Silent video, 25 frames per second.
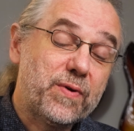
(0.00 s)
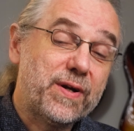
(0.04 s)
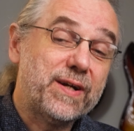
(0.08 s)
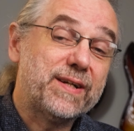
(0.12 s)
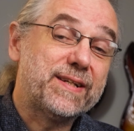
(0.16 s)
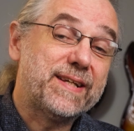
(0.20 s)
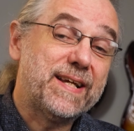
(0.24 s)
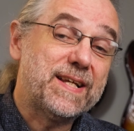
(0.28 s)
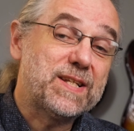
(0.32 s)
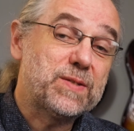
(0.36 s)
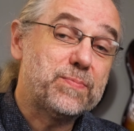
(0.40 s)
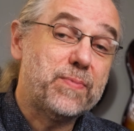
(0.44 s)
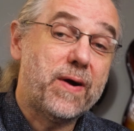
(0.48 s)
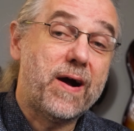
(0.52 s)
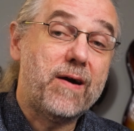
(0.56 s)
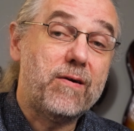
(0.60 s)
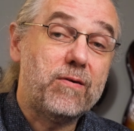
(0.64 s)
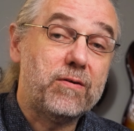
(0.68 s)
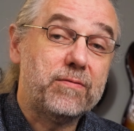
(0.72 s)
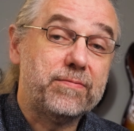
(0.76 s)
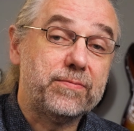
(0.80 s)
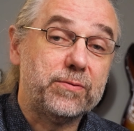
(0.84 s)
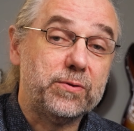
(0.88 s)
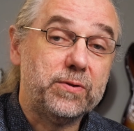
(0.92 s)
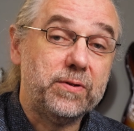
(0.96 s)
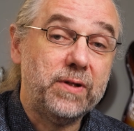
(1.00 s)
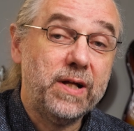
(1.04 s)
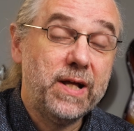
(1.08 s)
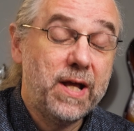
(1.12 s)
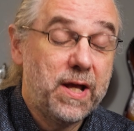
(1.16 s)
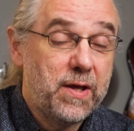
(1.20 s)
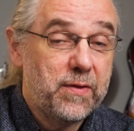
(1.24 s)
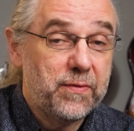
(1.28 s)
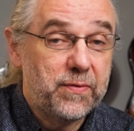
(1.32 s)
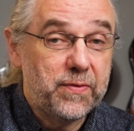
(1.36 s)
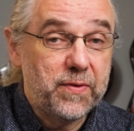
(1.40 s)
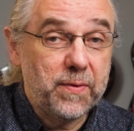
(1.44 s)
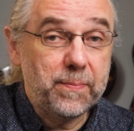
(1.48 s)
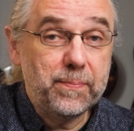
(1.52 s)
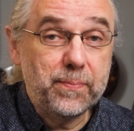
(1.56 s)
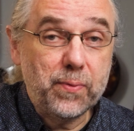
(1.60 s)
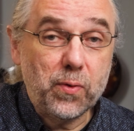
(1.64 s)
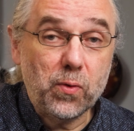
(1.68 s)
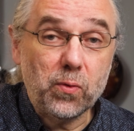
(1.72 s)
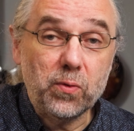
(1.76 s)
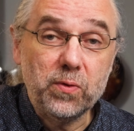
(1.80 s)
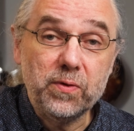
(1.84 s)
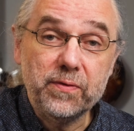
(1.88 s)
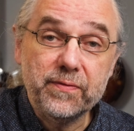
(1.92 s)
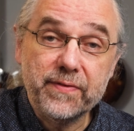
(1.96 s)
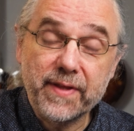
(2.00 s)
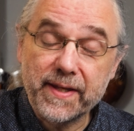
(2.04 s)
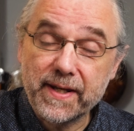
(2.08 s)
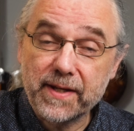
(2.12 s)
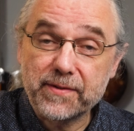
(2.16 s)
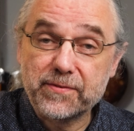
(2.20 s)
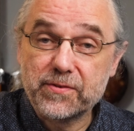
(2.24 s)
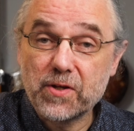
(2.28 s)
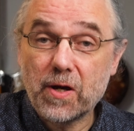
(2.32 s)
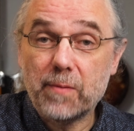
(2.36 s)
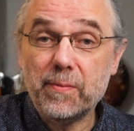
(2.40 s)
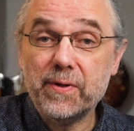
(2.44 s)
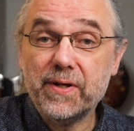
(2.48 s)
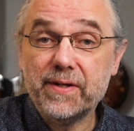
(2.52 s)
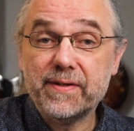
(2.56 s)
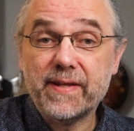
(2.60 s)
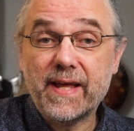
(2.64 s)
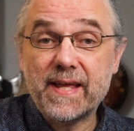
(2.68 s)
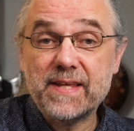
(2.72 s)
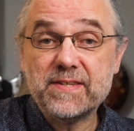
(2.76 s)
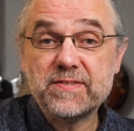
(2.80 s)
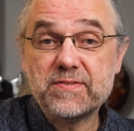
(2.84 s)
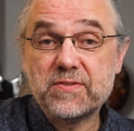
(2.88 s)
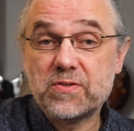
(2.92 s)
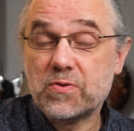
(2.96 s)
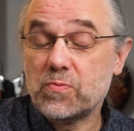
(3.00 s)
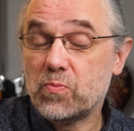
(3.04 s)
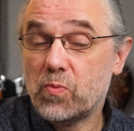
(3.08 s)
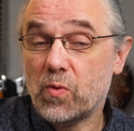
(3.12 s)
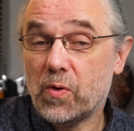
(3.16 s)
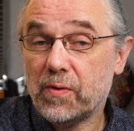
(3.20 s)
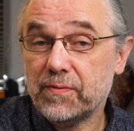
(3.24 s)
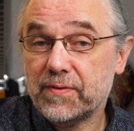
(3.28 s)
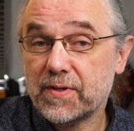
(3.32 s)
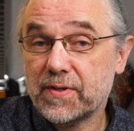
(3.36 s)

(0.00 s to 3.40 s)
it gets powerful. The pull that a dominant has toward the